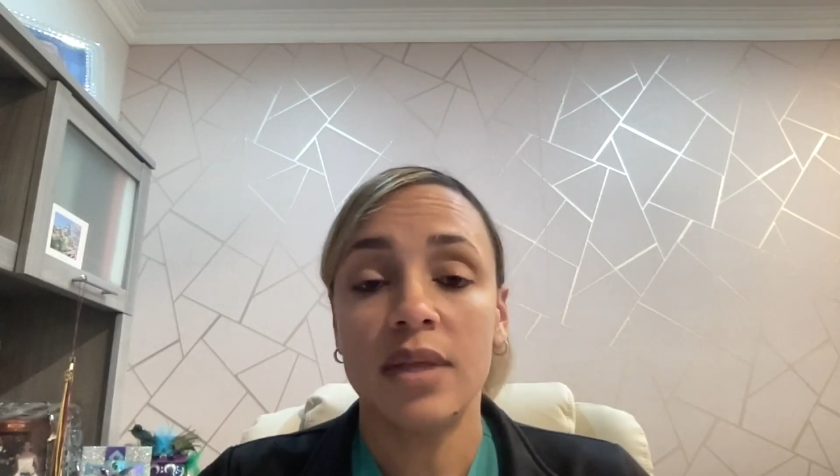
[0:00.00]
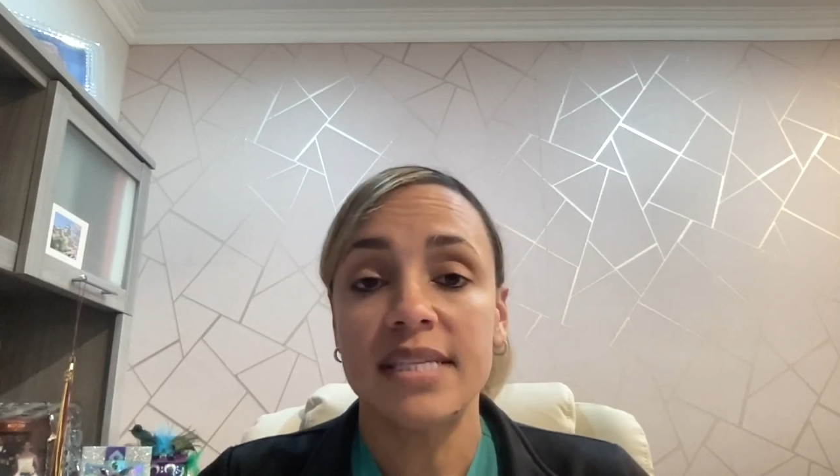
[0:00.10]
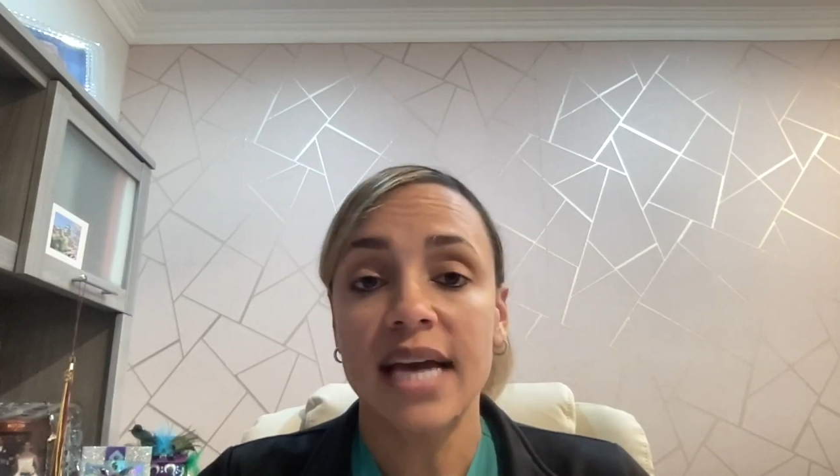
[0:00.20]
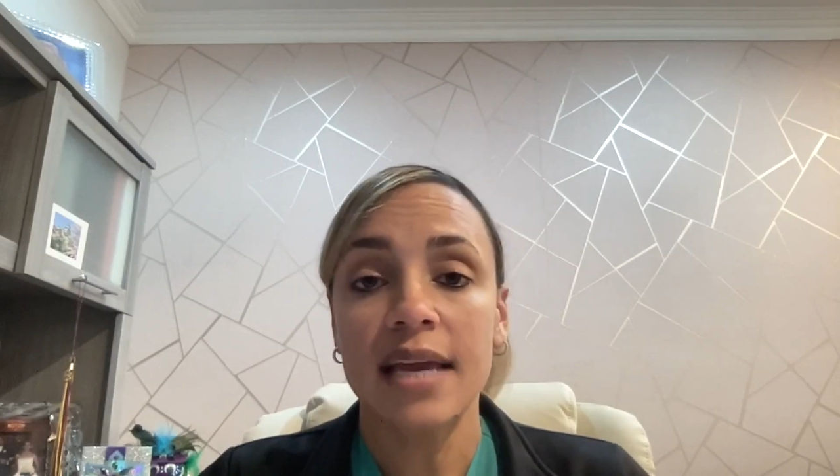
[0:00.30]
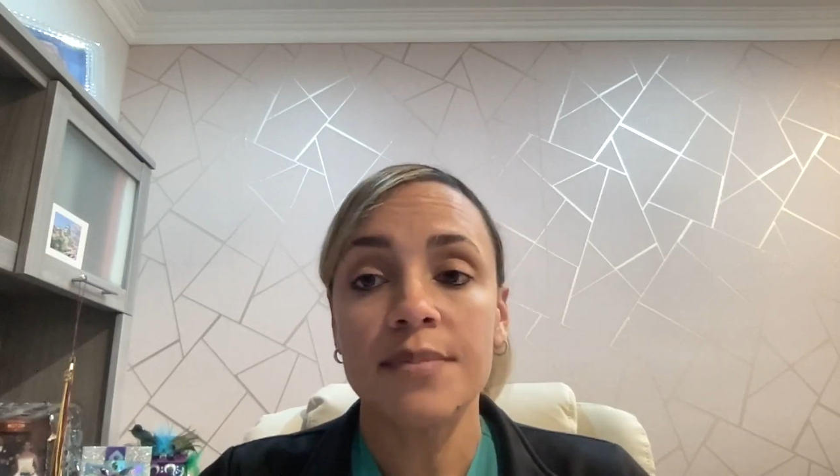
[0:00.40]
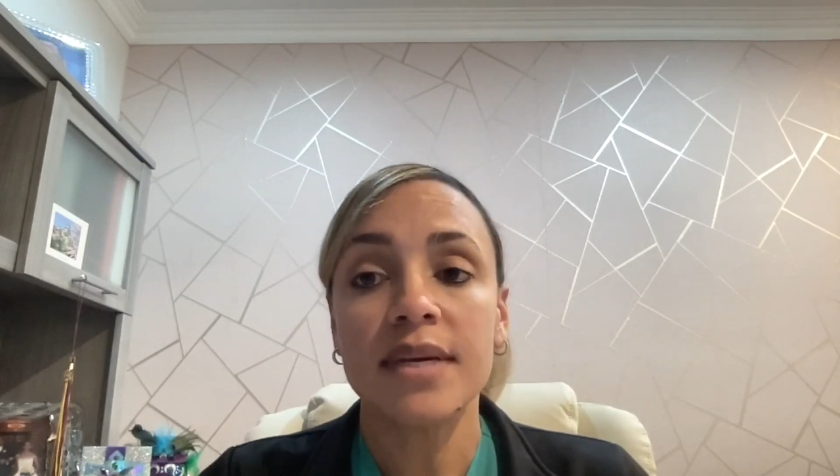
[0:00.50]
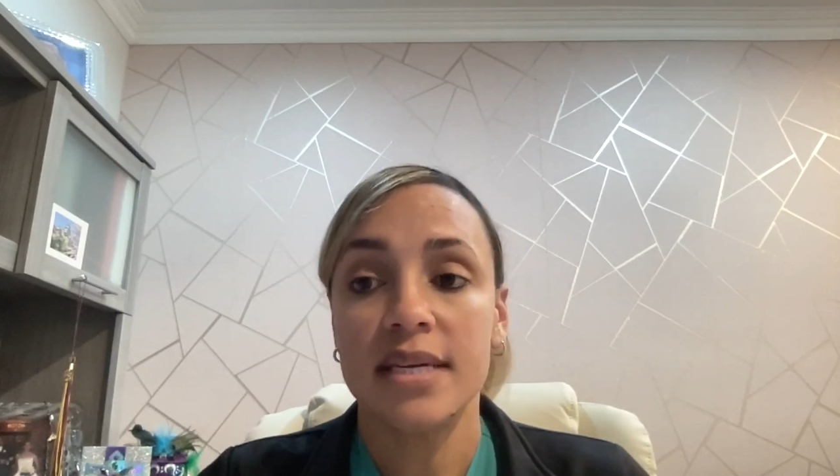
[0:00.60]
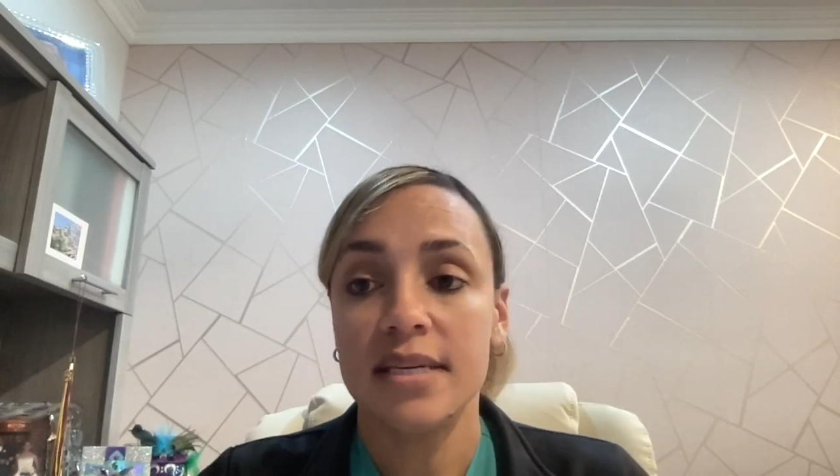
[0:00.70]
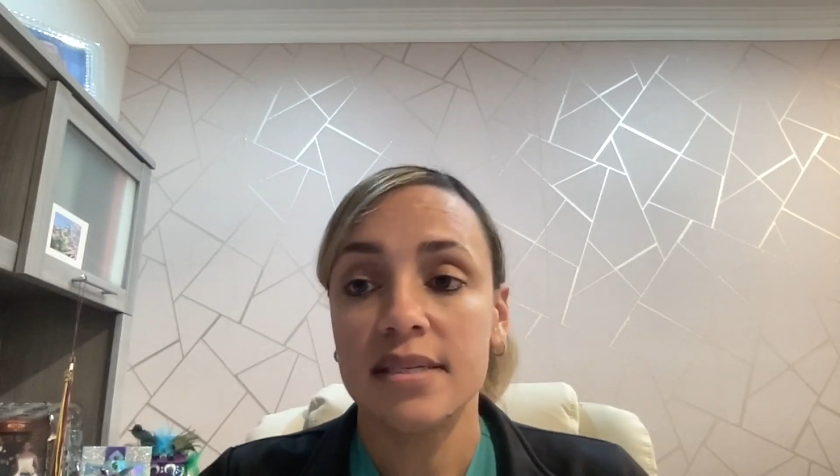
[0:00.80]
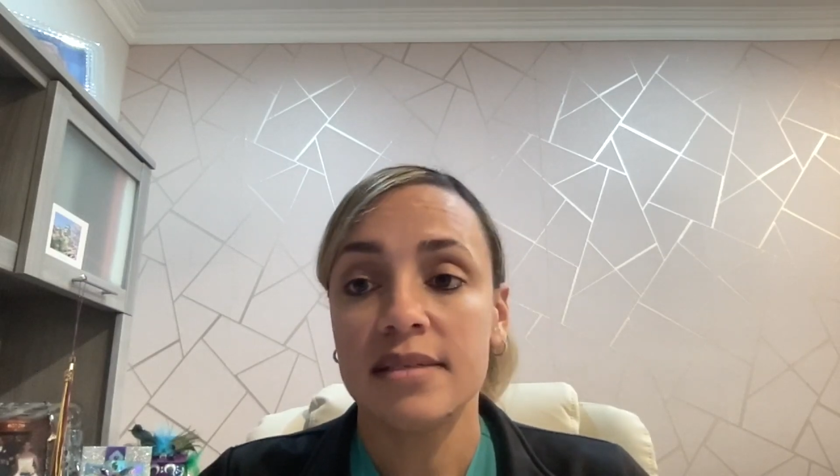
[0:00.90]

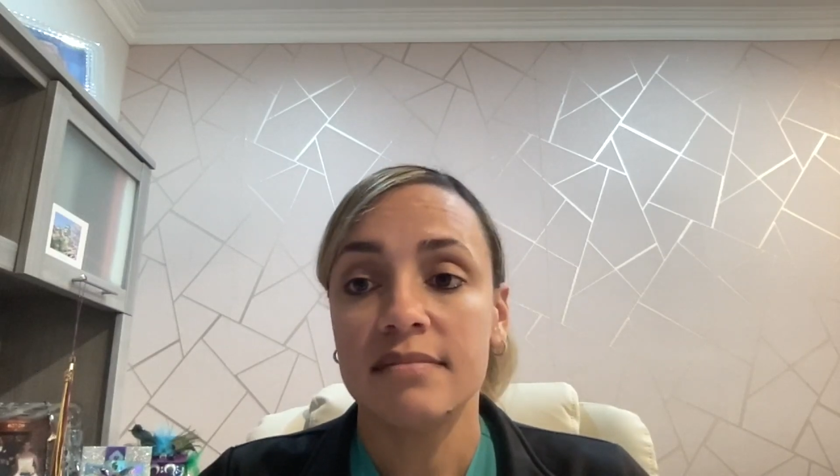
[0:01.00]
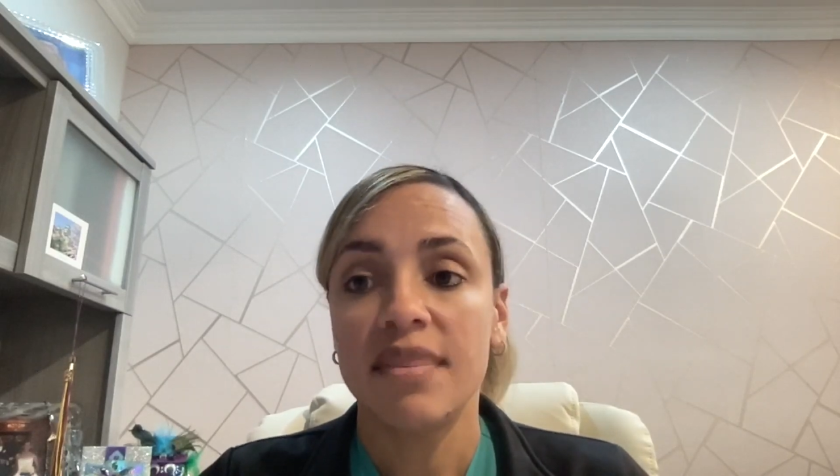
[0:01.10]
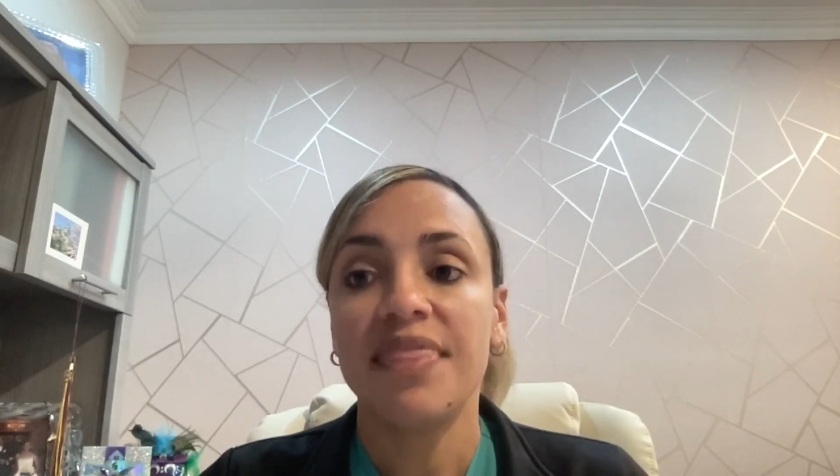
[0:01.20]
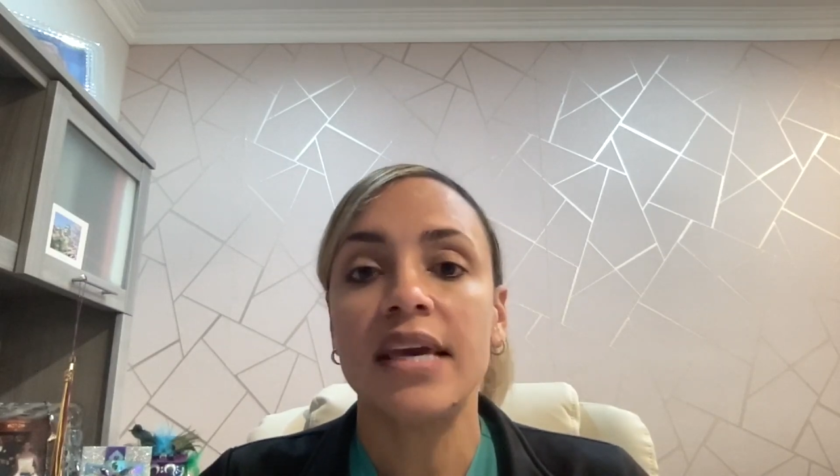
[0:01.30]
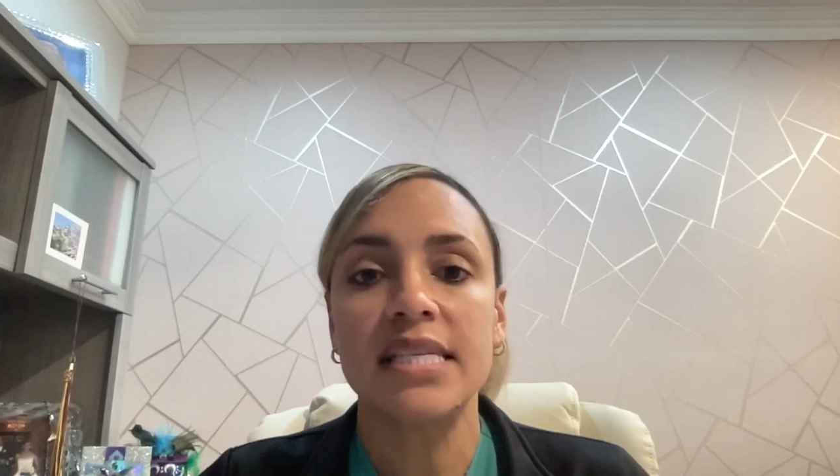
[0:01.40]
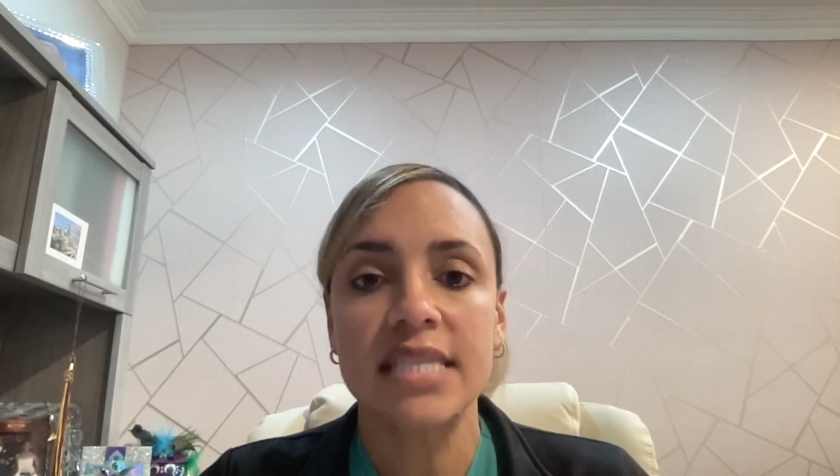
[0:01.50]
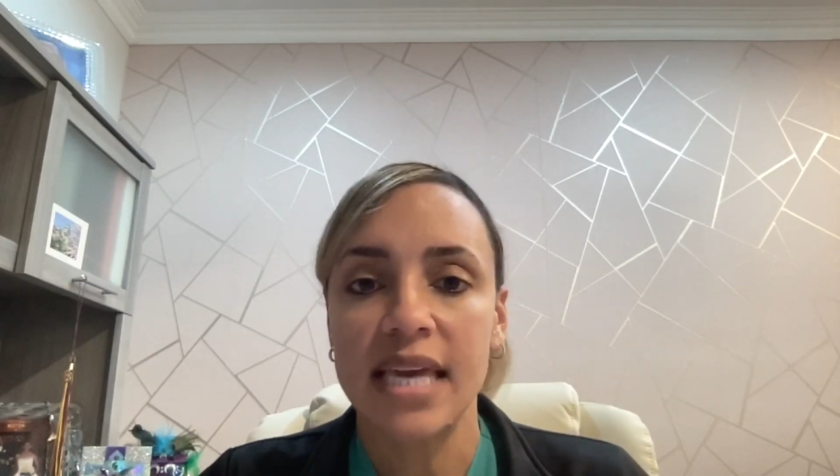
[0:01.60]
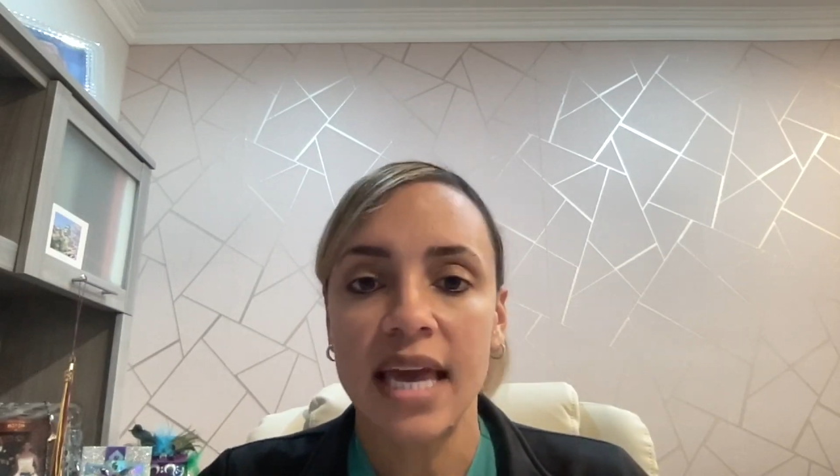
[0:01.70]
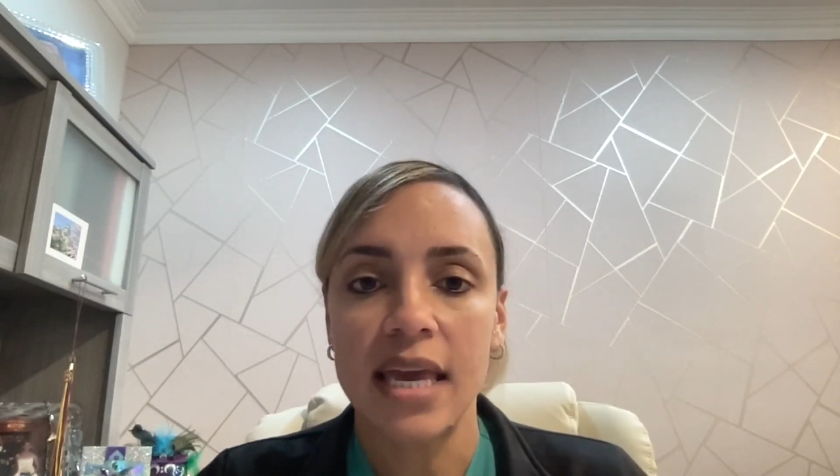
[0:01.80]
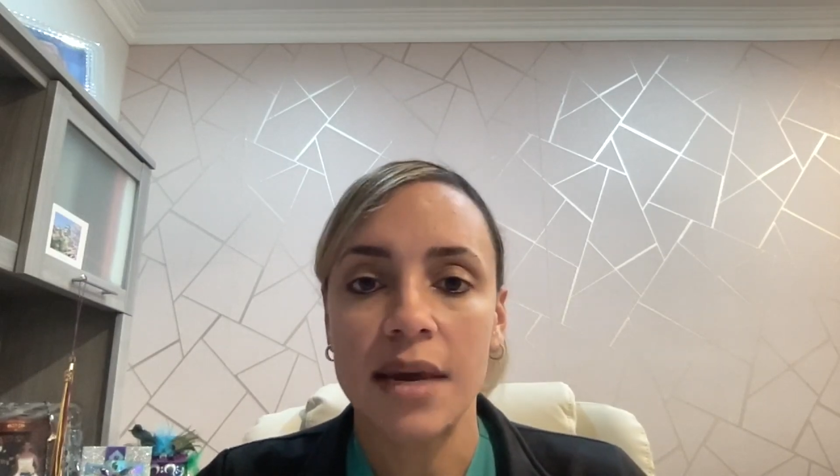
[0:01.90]
diabetes, think
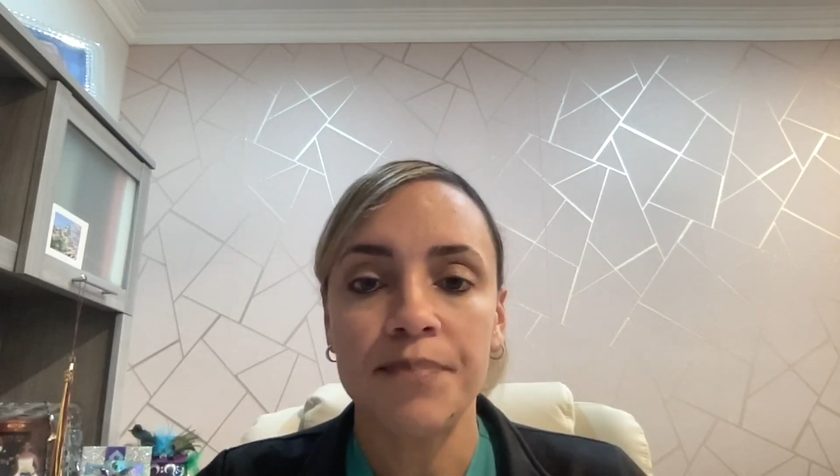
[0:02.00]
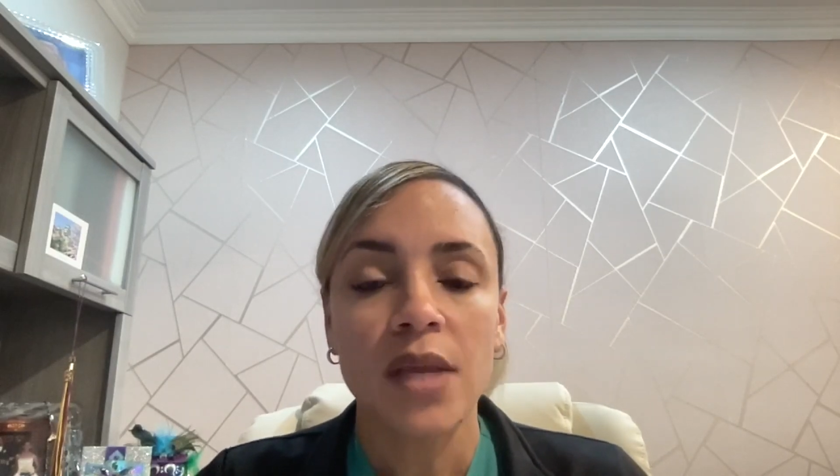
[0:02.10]
CKM.